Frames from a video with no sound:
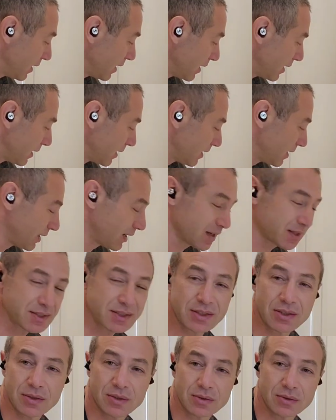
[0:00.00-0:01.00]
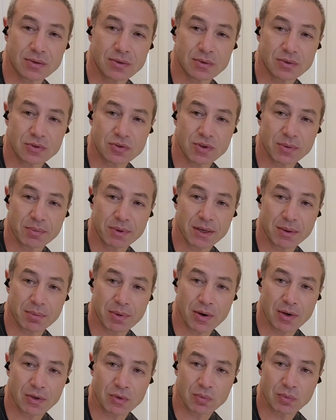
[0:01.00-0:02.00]
I still dreaming
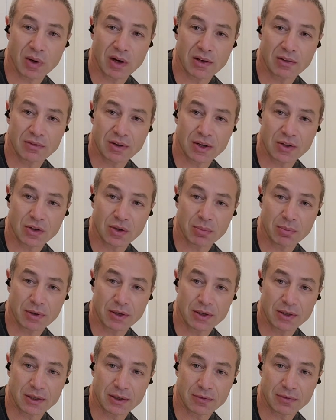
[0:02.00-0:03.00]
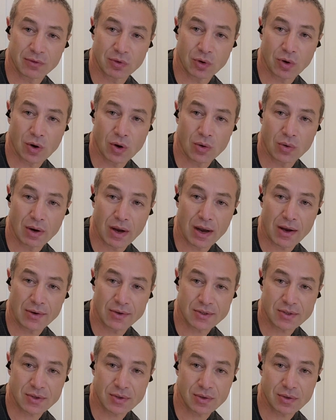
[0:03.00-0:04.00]
about one vacuum cleaner for whole
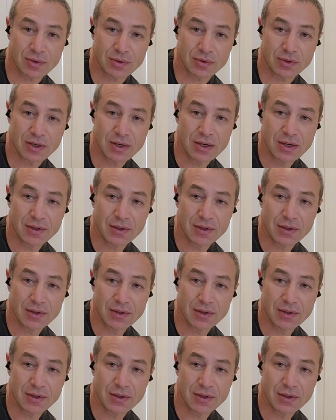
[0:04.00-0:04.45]
household